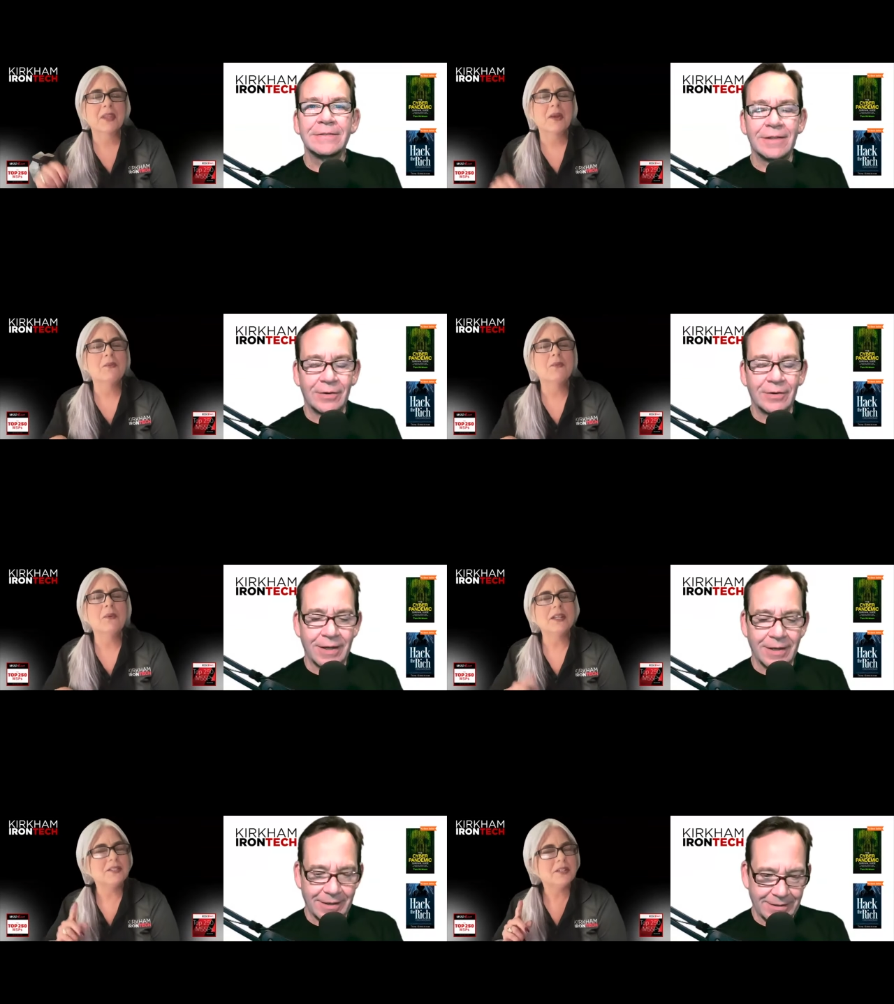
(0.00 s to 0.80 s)
Speaker 1: Okay.
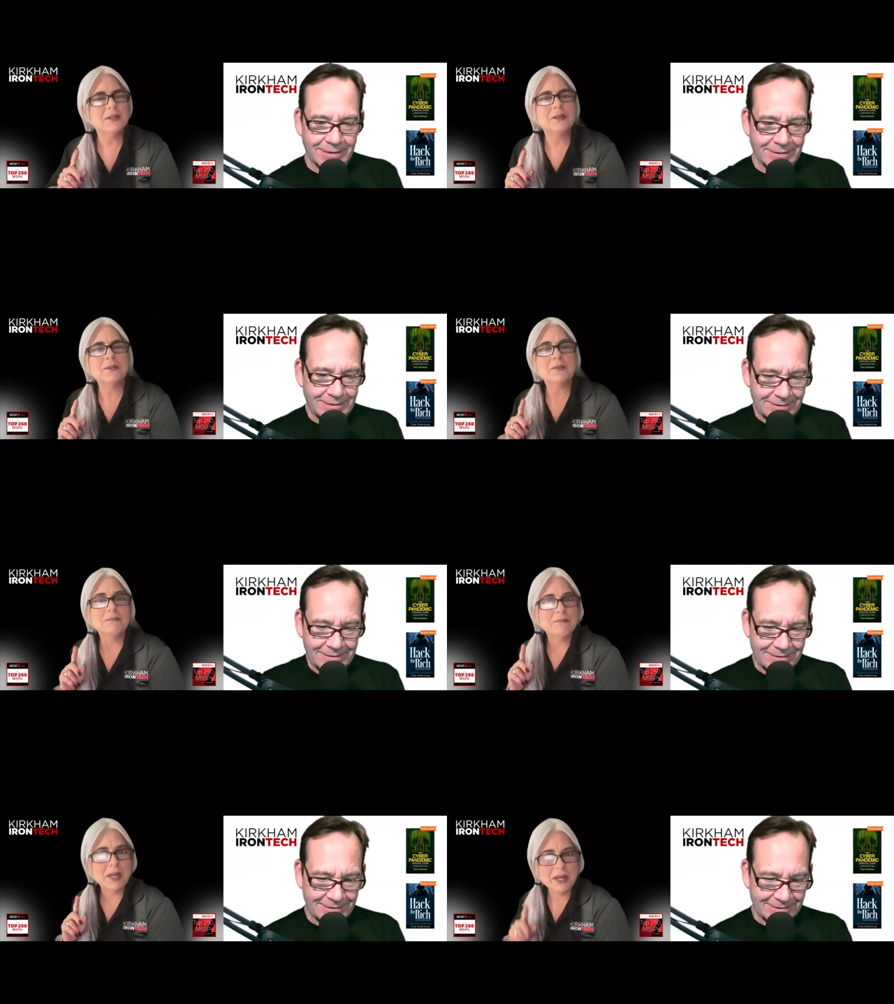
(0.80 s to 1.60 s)
What do
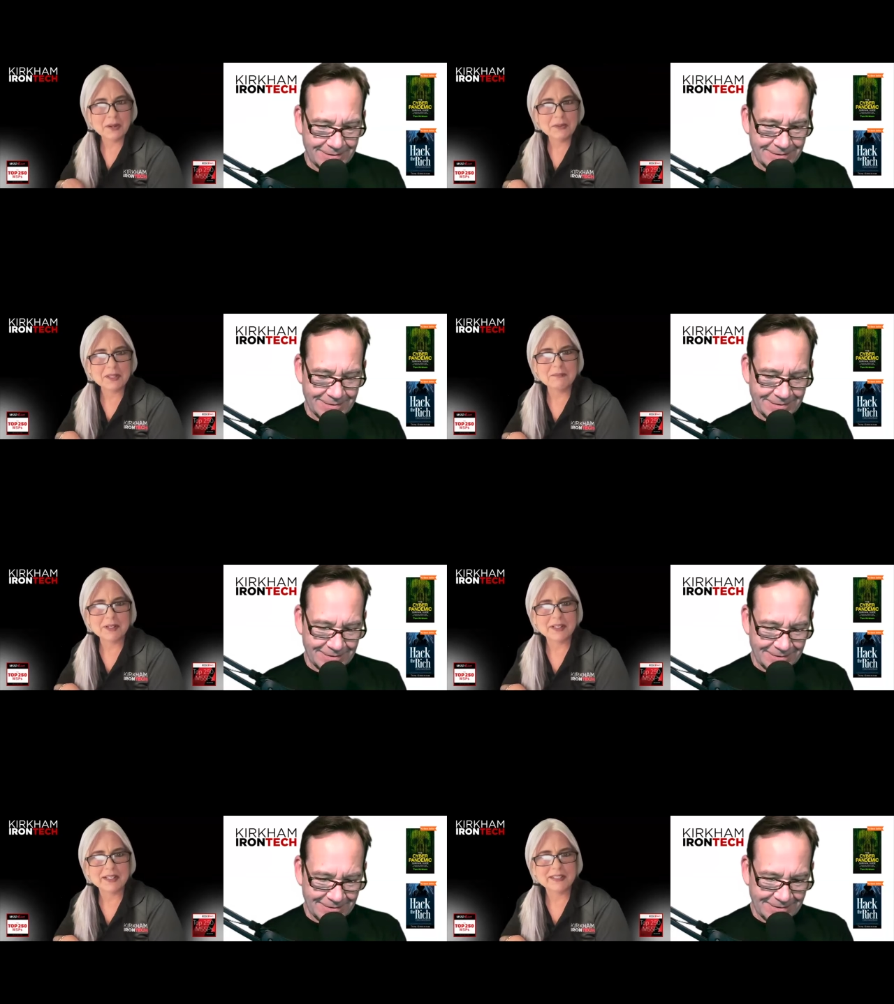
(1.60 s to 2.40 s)

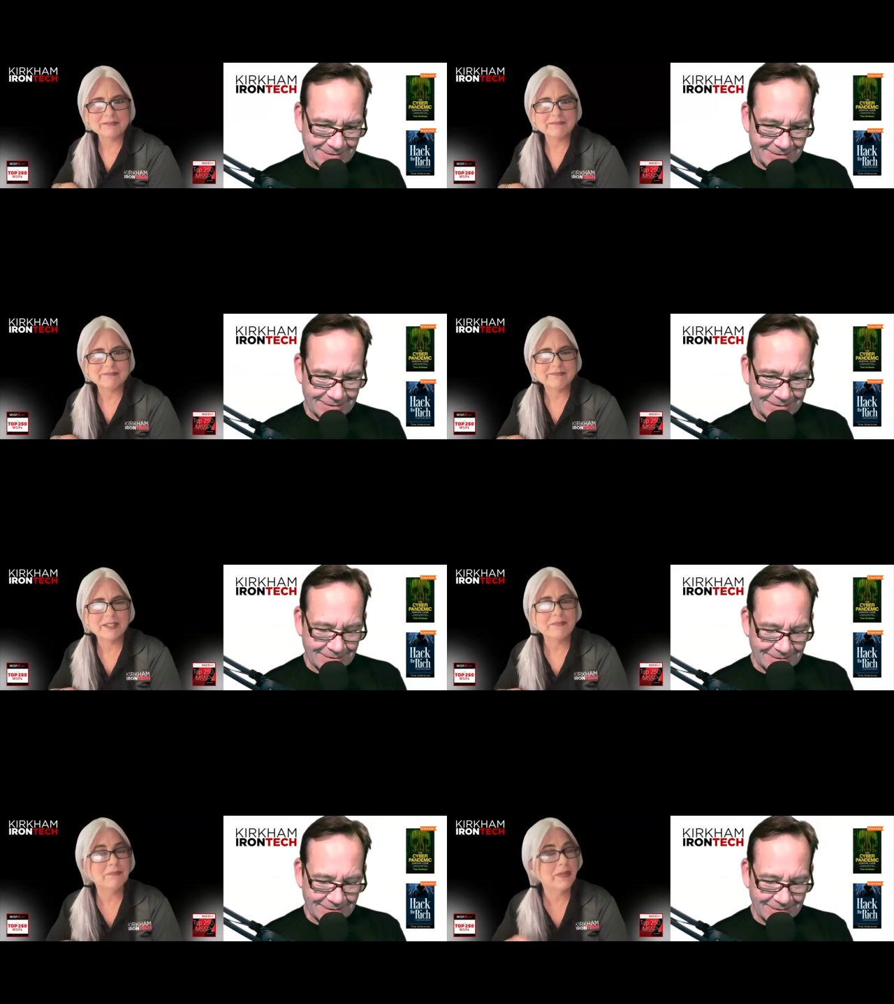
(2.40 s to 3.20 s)
Pokemon, the
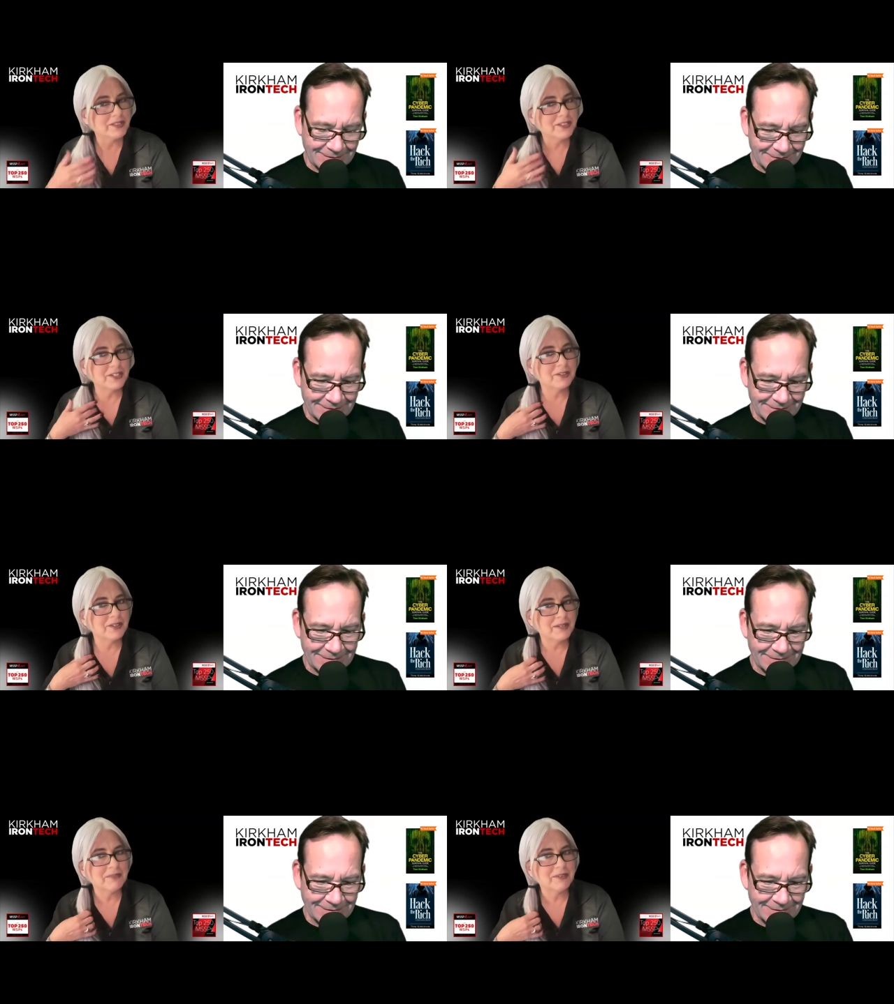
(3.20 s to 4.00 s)
Belgian
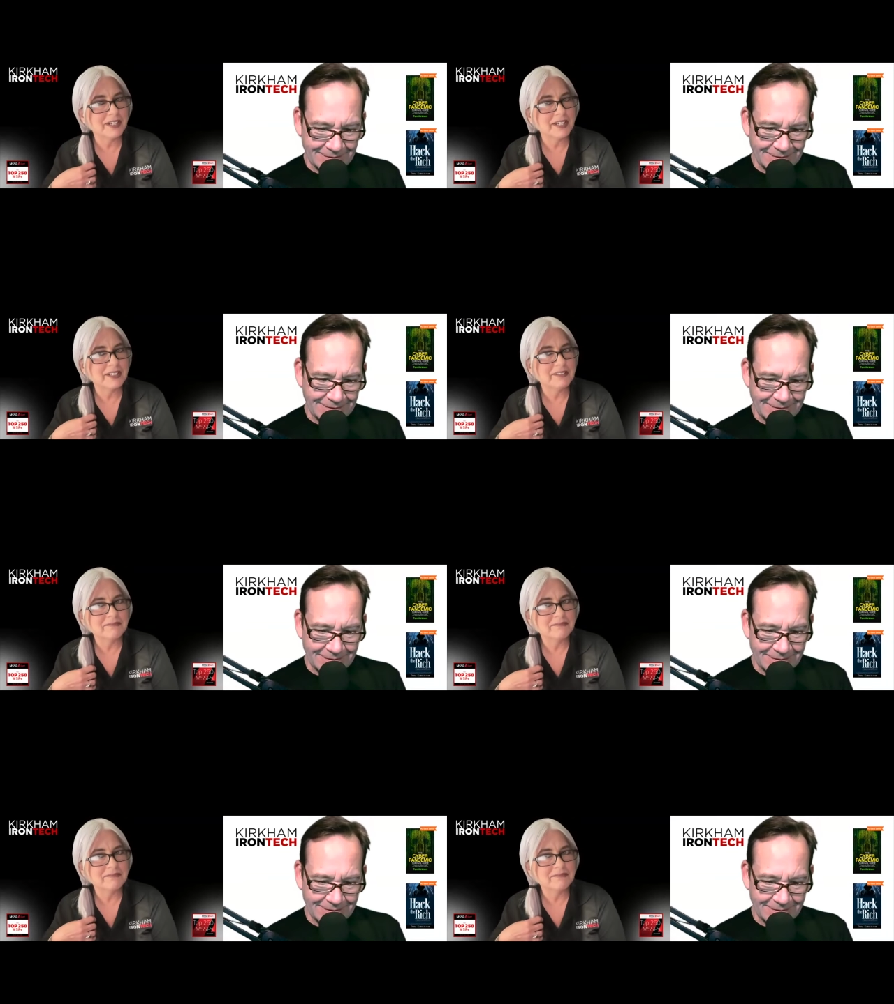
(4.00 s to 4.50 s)
Grand Prix,